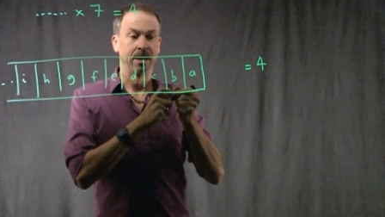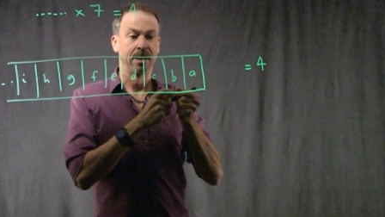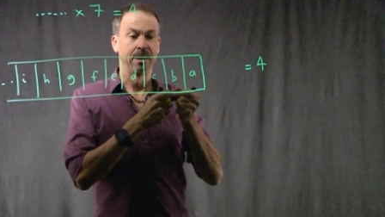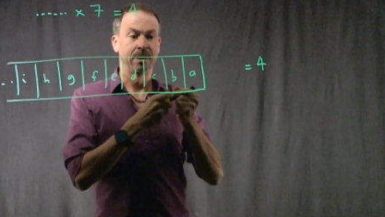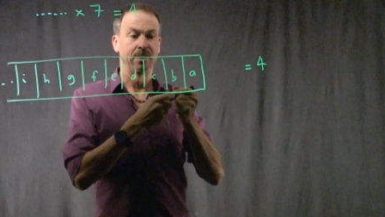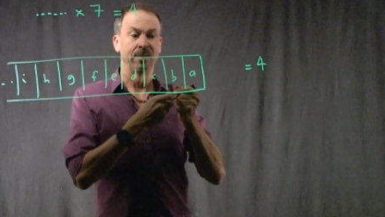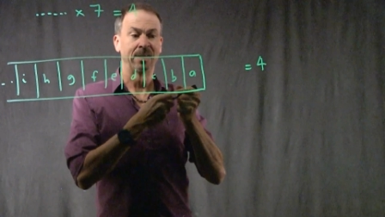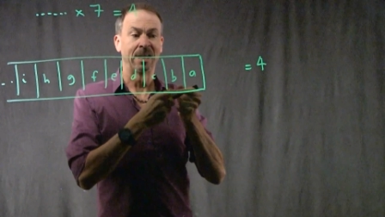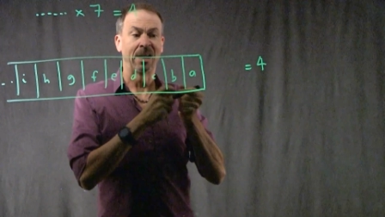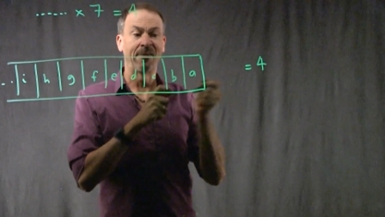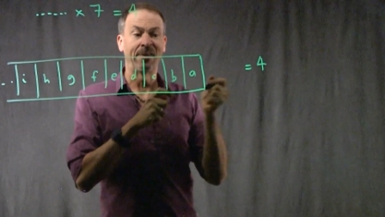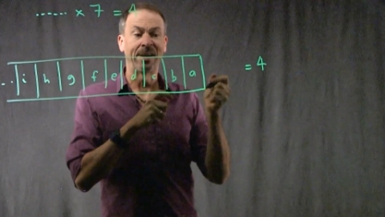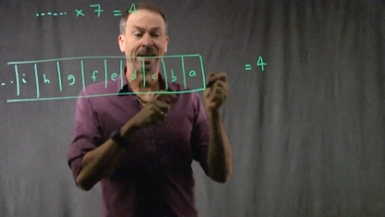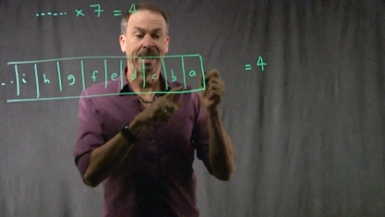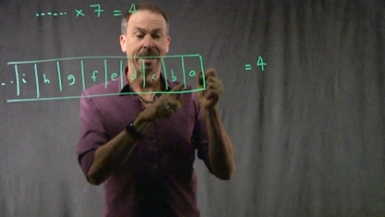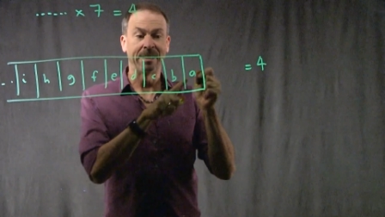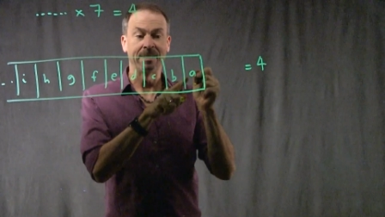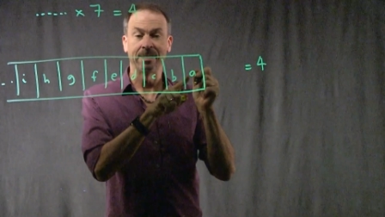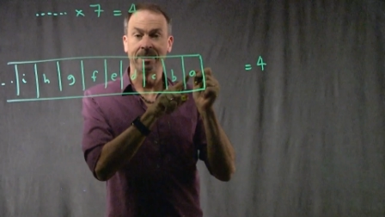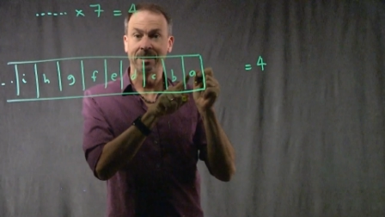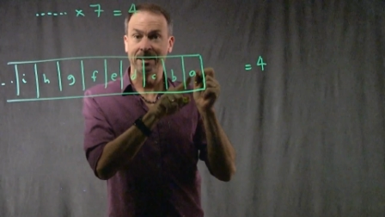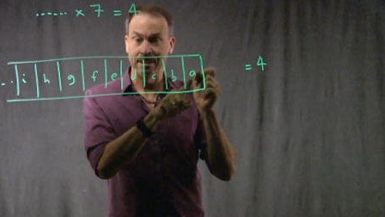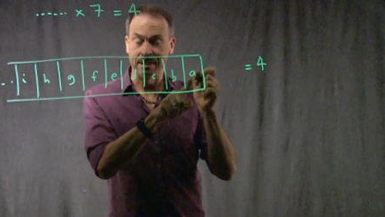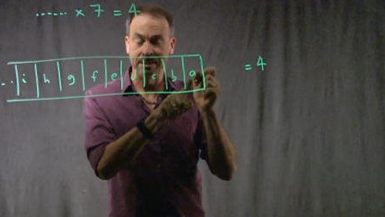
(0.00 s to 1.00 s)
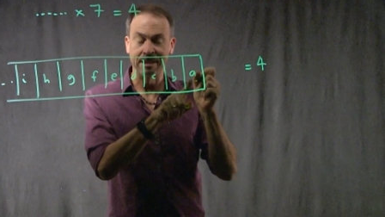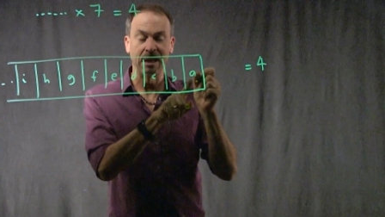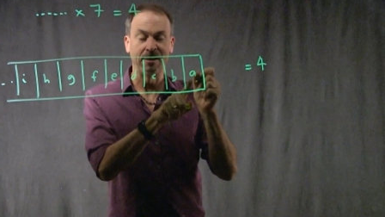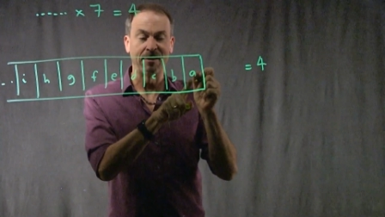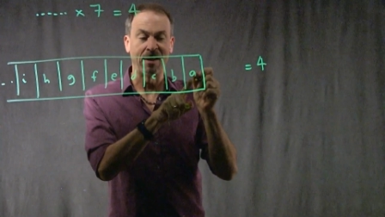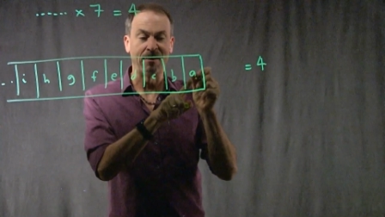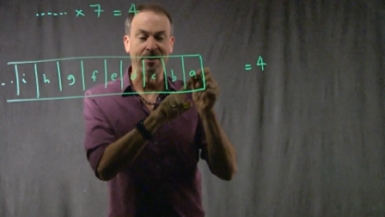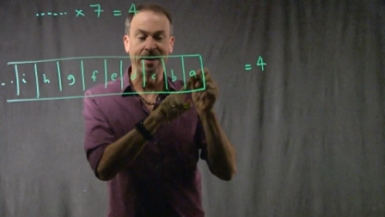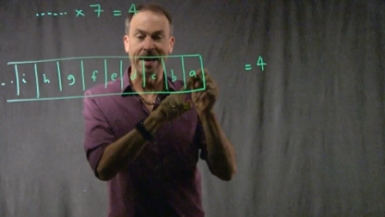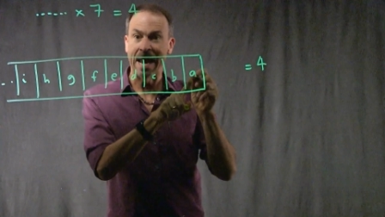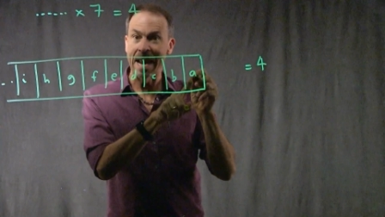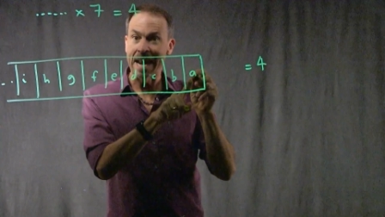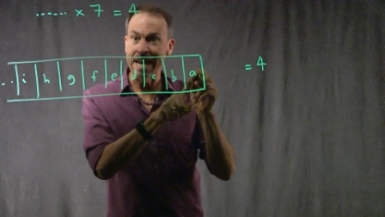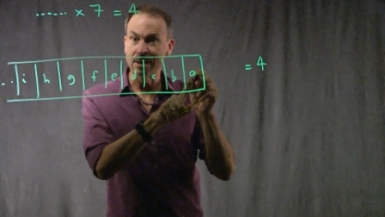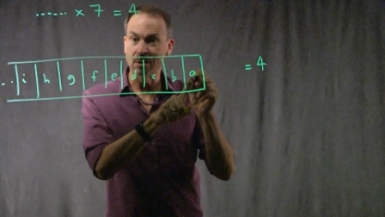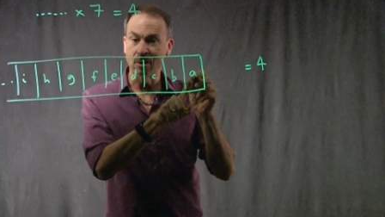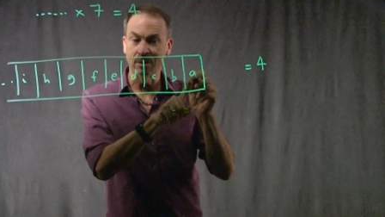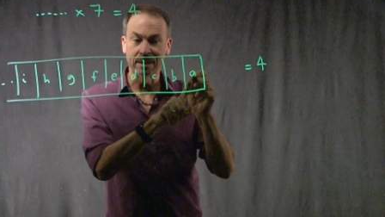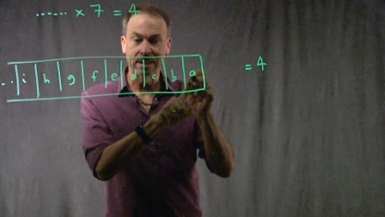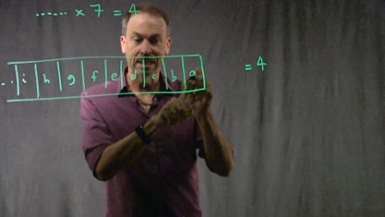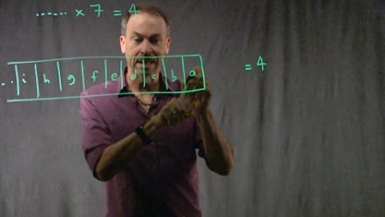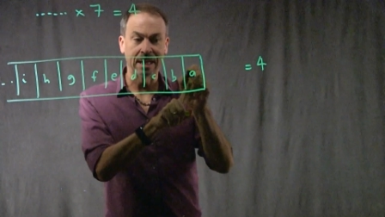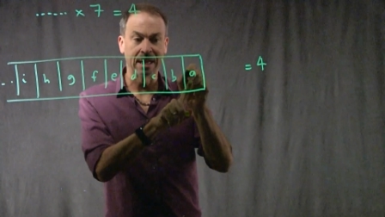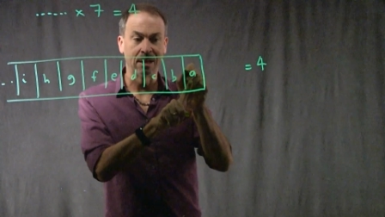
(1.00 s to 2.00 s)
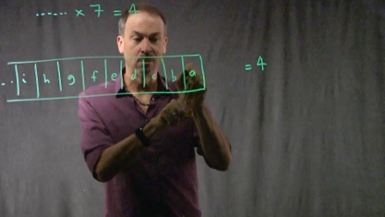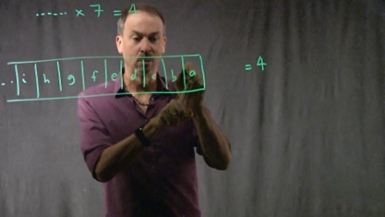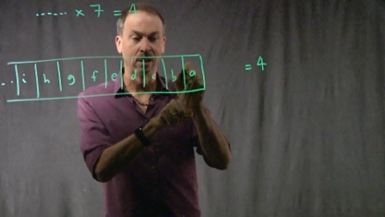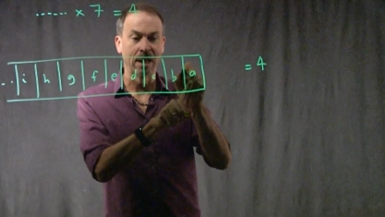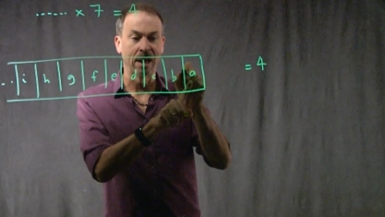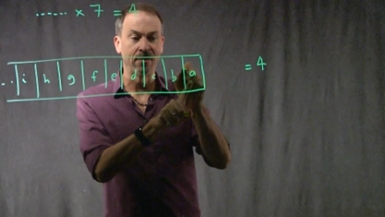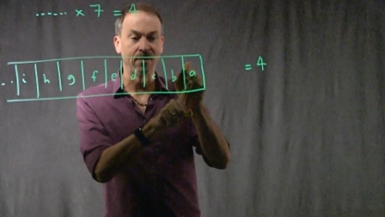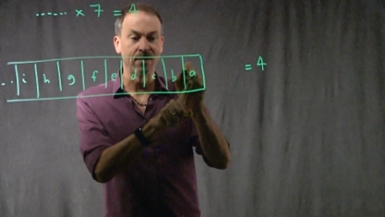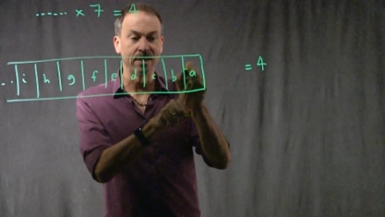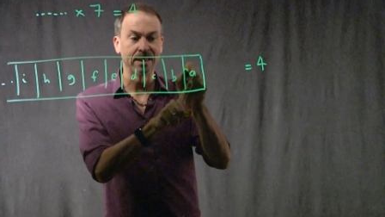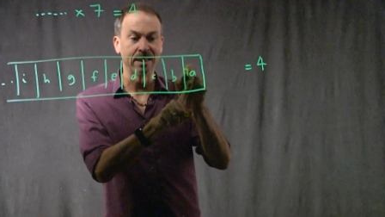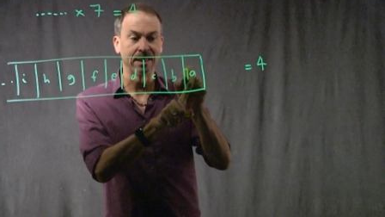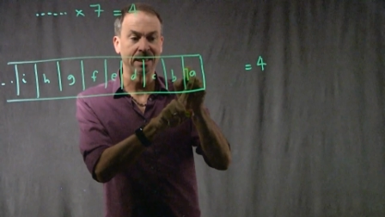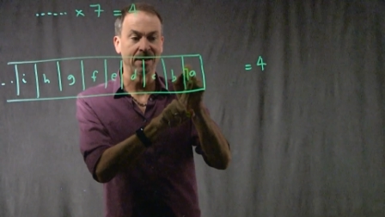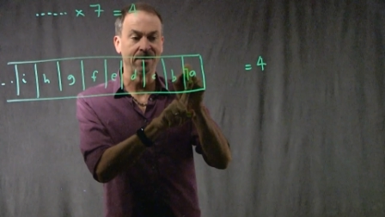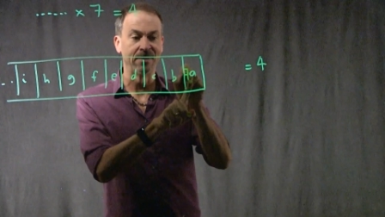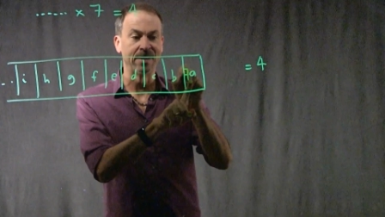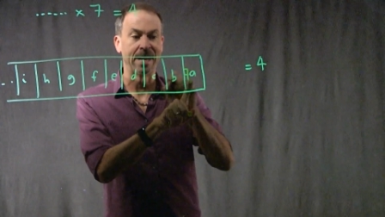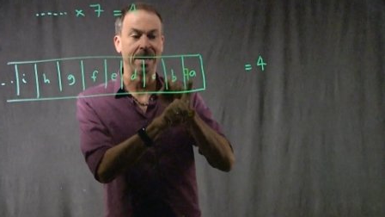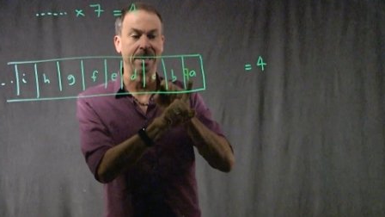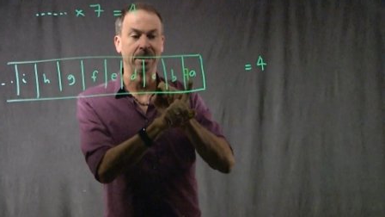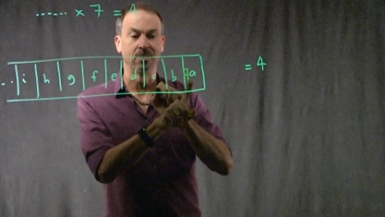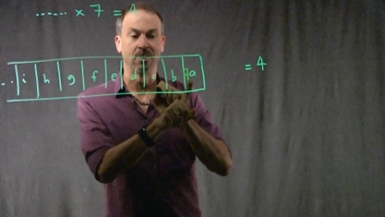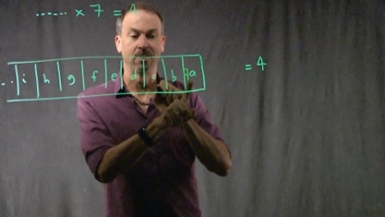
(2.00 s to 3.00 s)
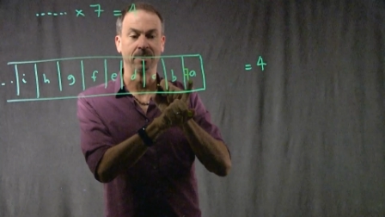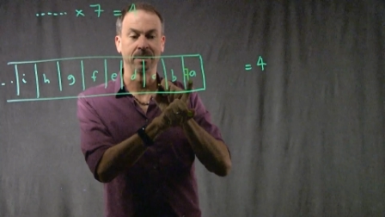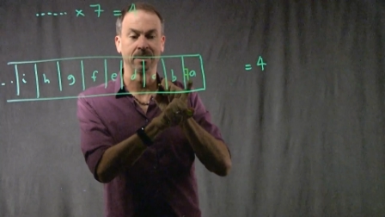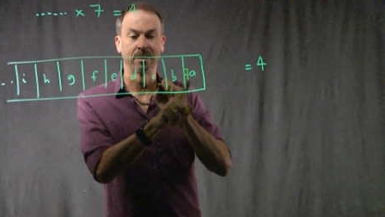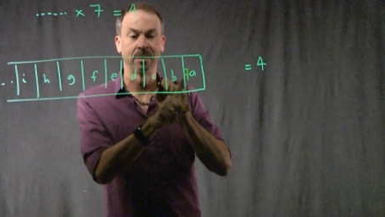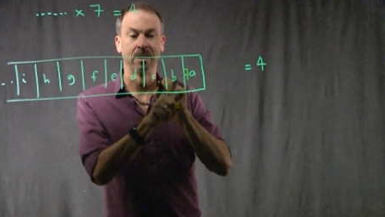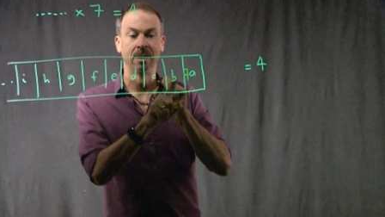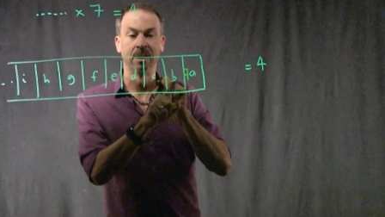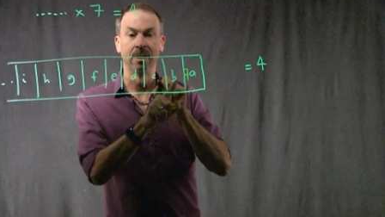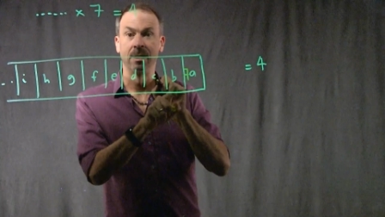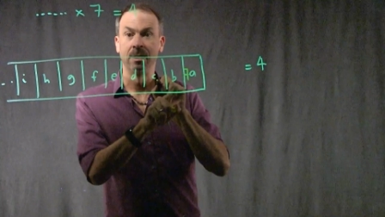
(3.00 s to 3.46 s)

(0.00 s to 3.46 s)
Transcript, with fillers: So instead of, having, instead of having A dots here, we'll have 7 A dots.